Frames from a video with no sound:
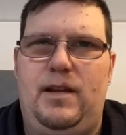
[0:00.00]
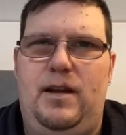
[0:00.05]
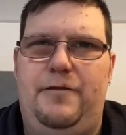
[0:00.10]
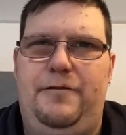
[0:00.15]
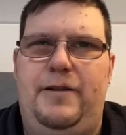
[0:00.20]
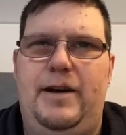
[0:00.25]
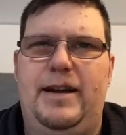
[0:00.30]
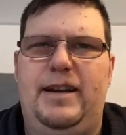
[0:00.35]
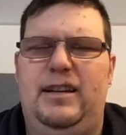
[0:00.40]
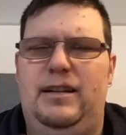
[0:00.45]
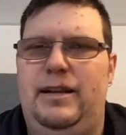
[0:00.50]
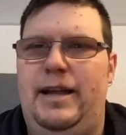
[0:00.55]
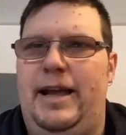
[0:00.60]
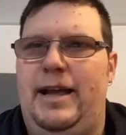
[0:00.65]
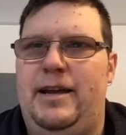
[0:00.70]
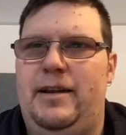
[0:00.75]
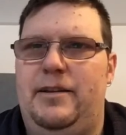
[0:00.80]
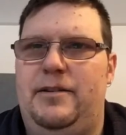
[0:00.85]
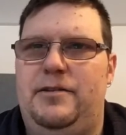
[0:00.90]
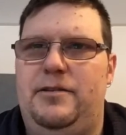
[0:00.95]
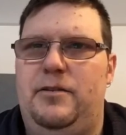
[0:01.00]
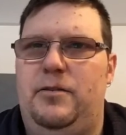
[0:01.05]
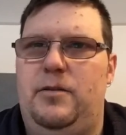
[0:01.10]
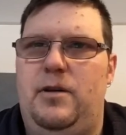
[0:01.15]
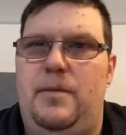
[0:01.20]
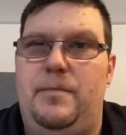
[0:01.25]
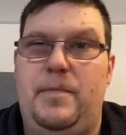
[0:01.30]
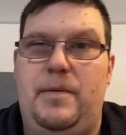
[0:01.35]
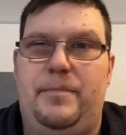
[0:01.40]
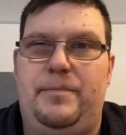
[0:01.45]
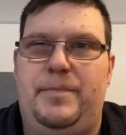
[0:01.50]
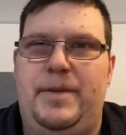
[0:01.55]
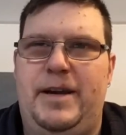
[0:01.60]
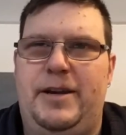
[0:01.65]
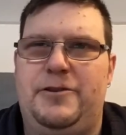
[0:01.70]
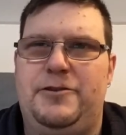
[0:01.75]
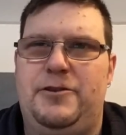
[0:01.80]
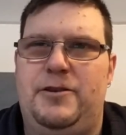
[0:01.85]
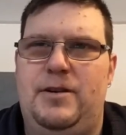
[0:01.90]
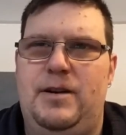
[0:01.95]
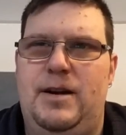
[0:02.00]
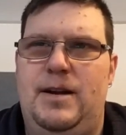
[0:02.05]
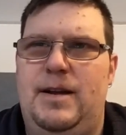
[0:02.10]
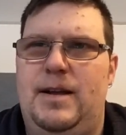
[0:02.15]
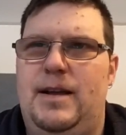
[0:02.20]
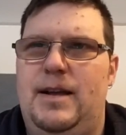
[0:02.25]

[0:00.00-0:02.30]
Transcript: I'll find a link to um, a picture